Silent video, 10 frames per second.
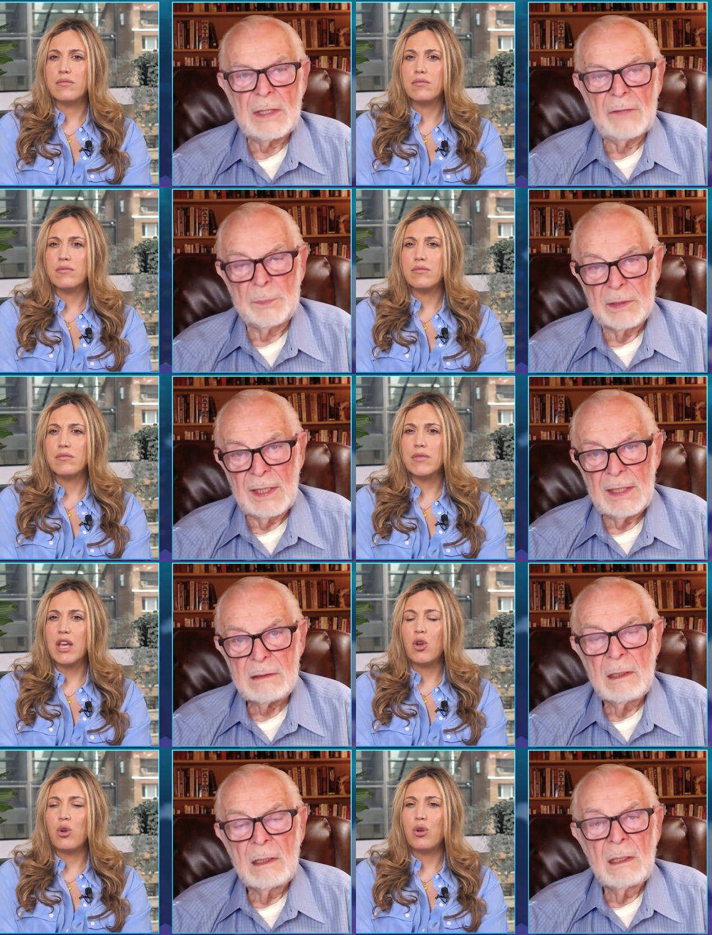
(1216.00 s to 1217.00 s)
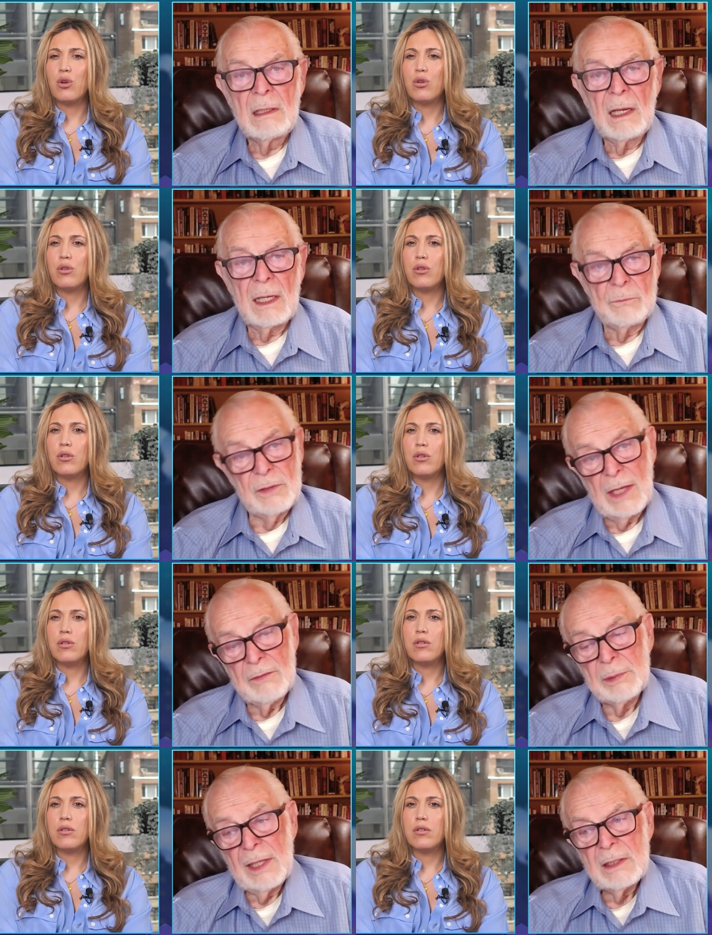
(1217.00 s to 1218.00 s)
Speaker 1: we have a plan, and we have
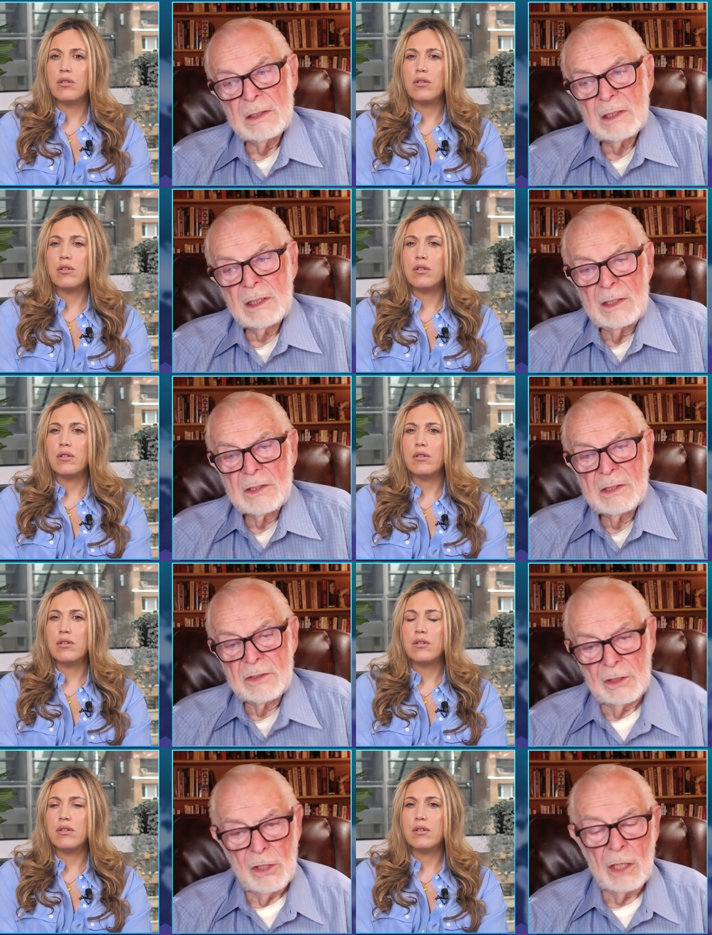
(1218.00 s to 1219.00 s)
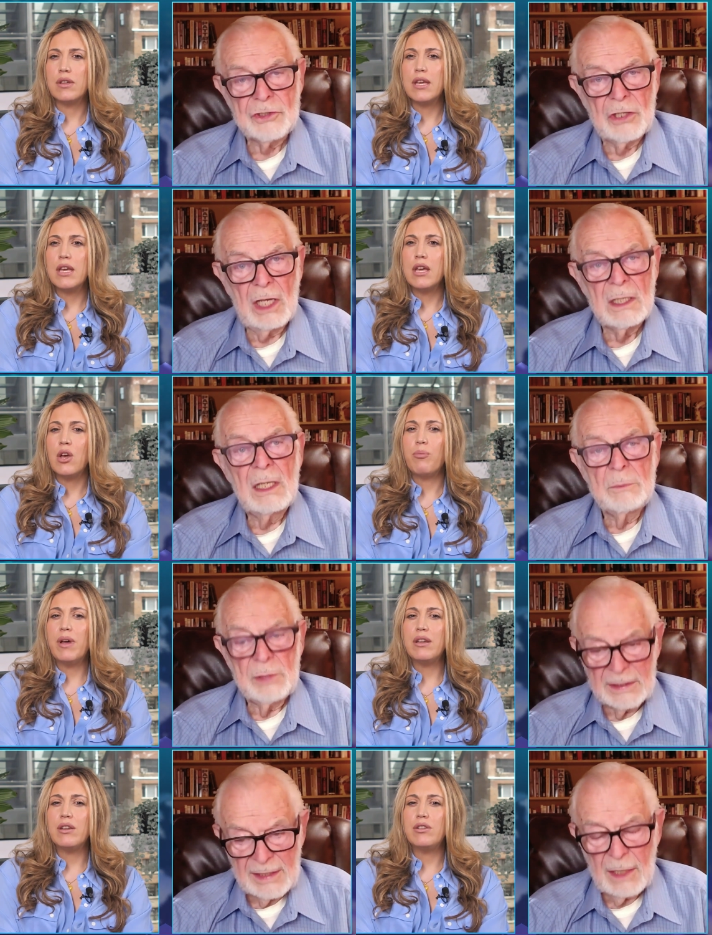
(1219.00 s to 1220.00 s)
a plan. It's it's, it's a long shot,
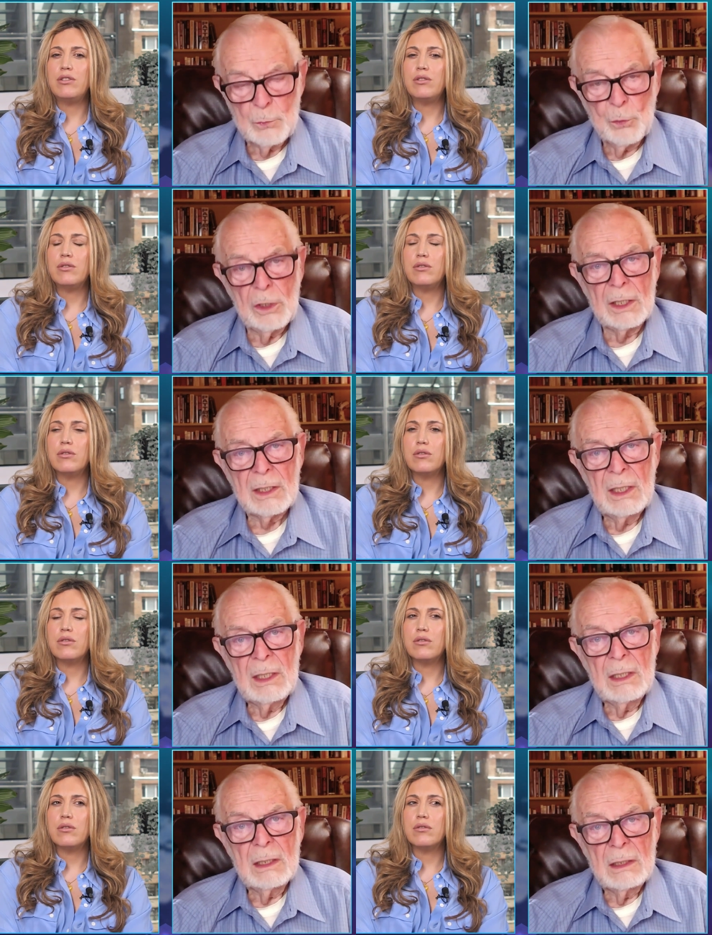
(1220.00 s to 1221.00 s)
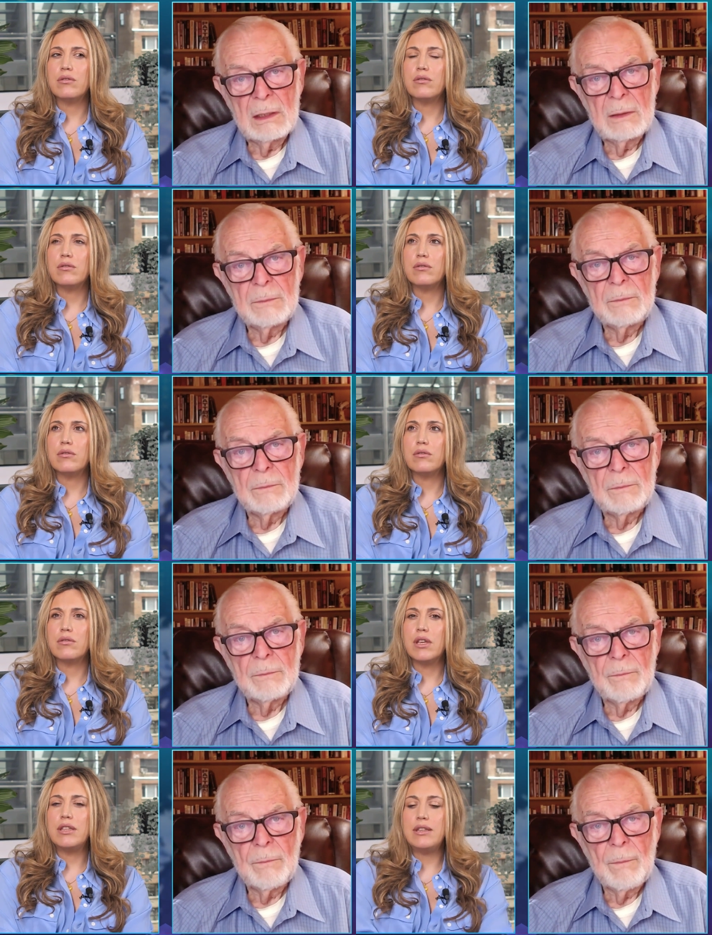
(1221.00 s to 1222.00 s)
but, but it can work.
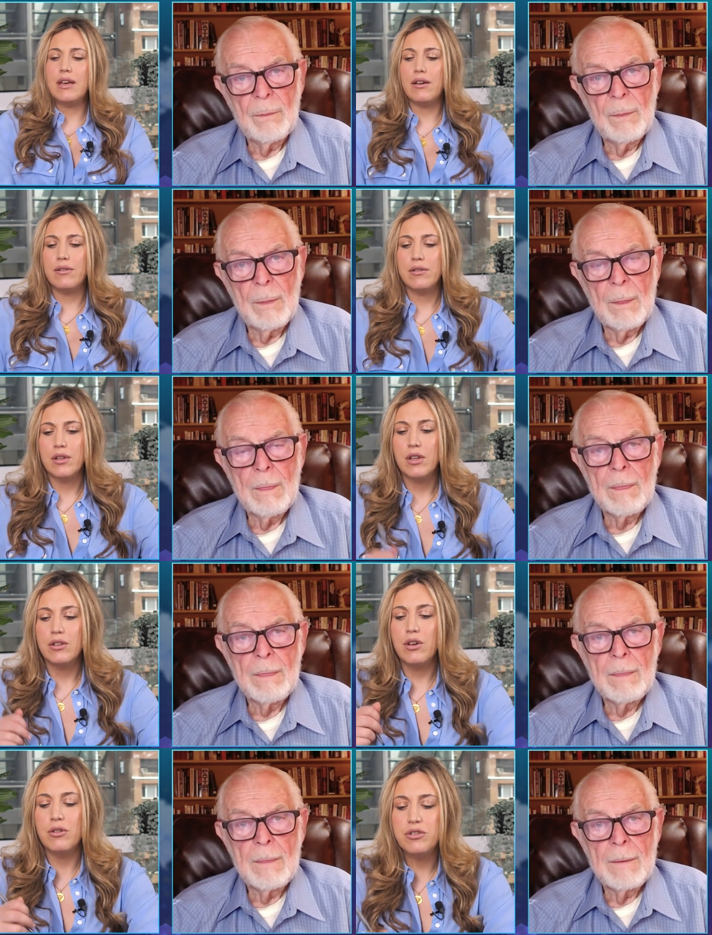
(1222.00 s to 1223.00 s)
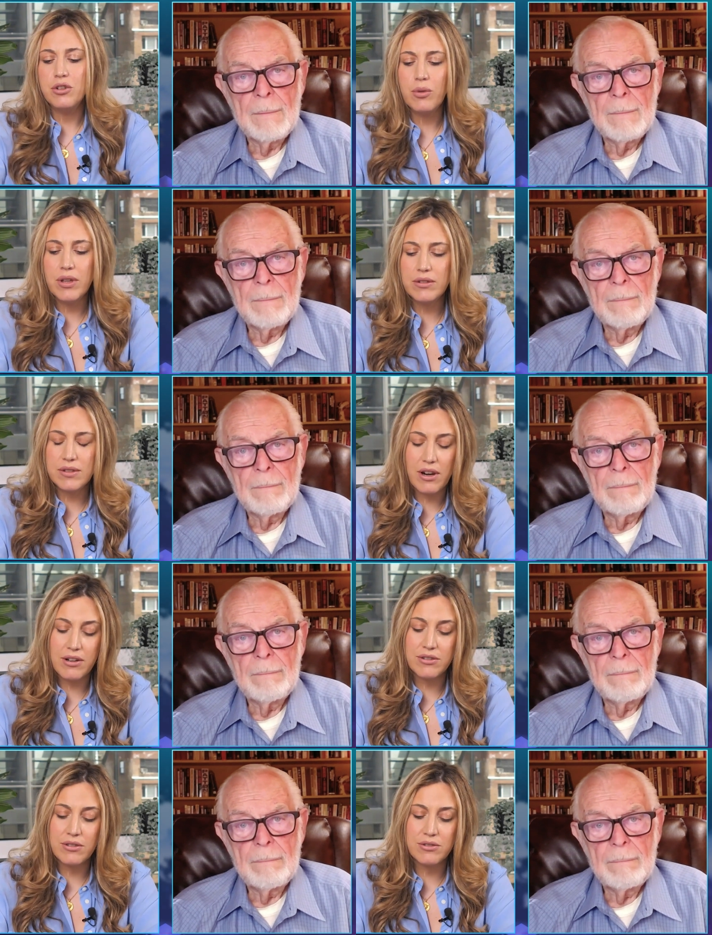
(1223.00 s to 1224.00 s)
Speaker 2: Yeah. No, you know what?
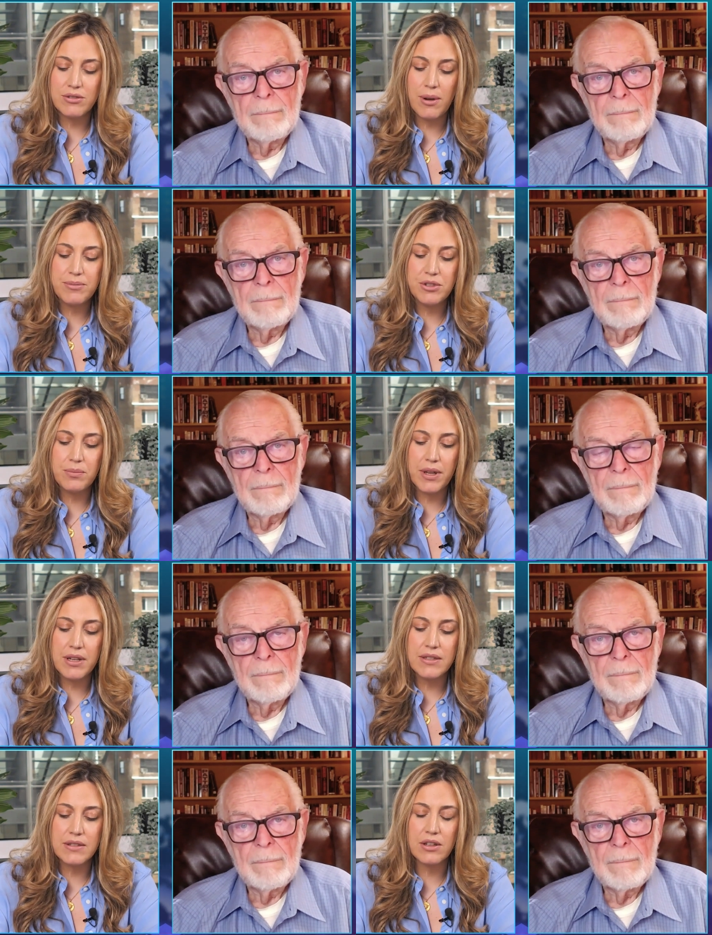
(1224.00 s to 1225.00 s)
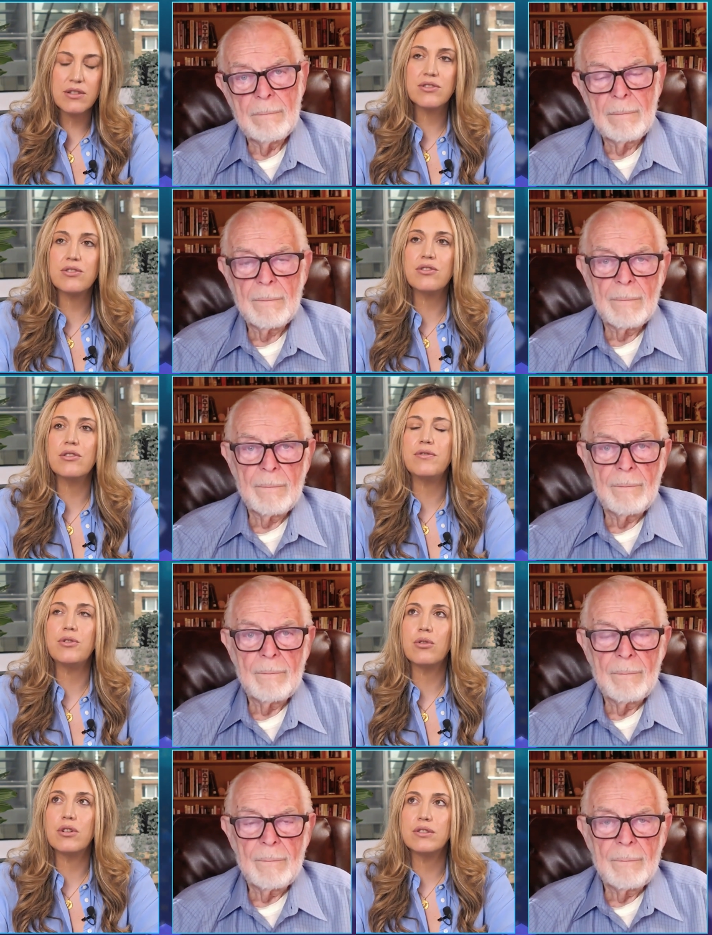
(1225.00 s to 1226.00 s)
Sorry, not to interrupt you, but is a concern of
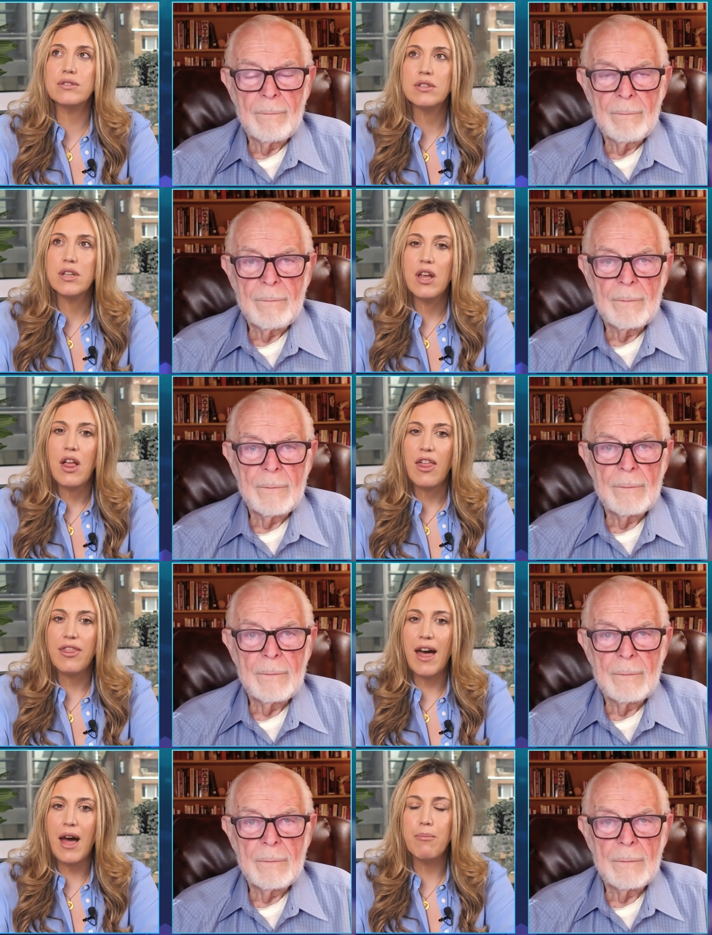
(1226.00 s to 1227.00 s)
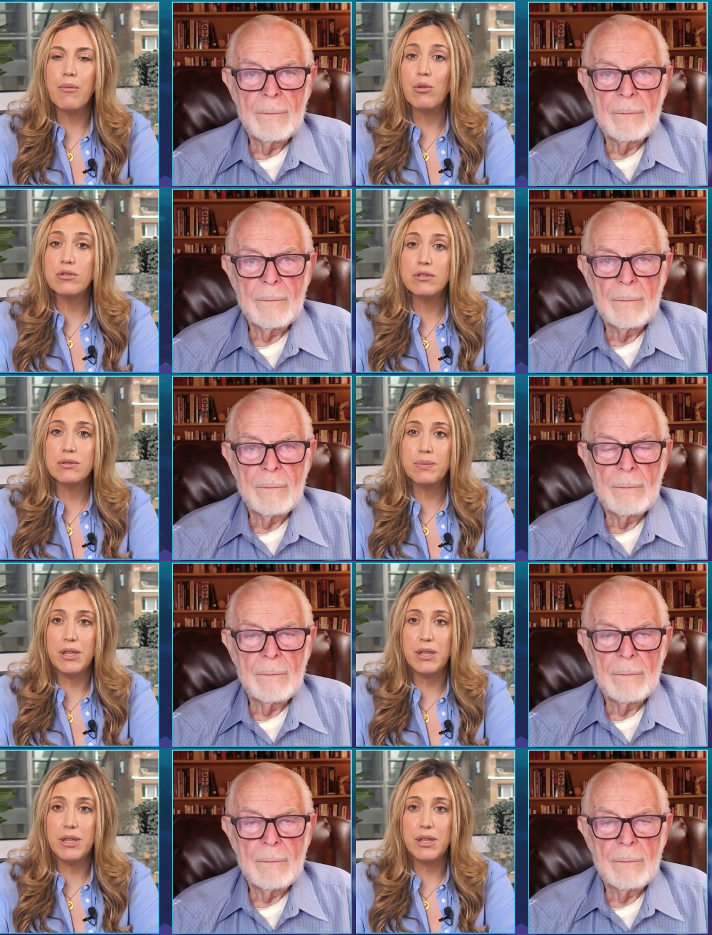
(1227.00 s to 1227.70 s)
yours that most